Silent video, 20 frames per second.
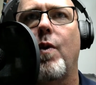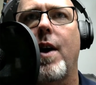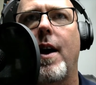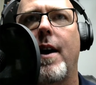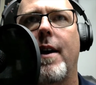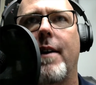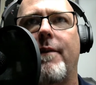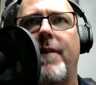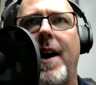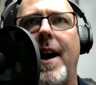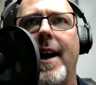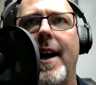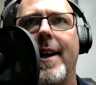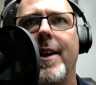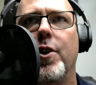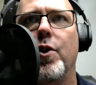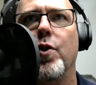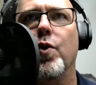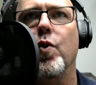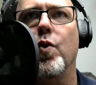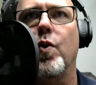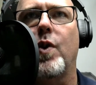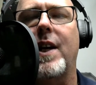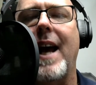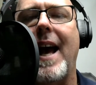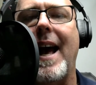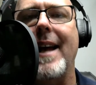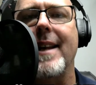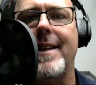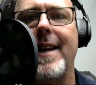find new
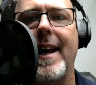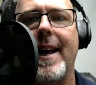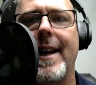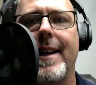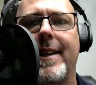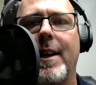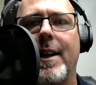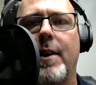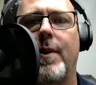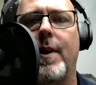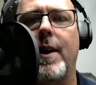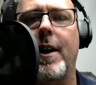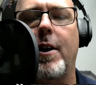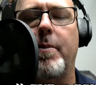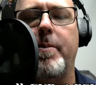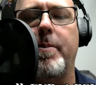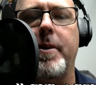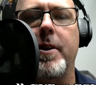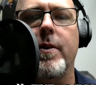content that will help